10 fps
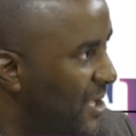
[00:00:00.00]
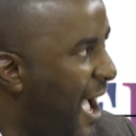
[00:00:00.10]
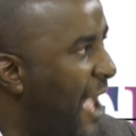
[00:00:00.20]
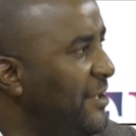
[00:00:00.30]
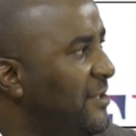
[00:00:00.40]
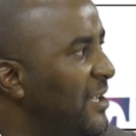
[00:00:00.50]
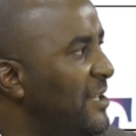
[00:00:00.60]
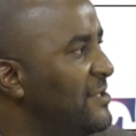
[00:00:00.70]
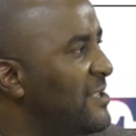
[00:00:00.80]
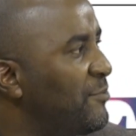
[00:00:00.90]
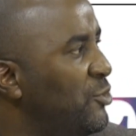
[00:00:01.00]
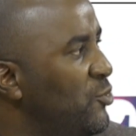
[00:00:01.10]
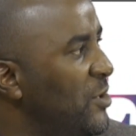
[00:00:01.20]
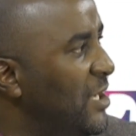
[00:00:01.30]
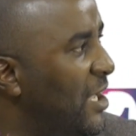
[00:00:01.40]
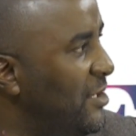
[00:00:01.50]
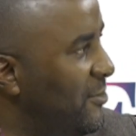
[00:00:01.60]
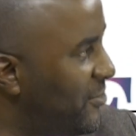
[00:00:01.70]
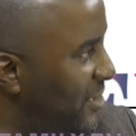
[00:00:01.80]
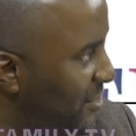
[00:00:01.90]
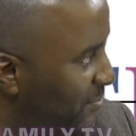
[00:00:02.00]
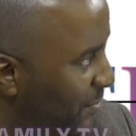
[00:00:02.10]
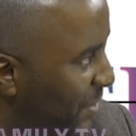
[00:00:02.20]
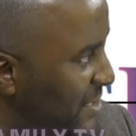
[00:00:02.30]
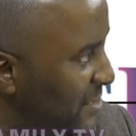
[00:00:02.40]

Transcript: and it ends up doing a different purpose,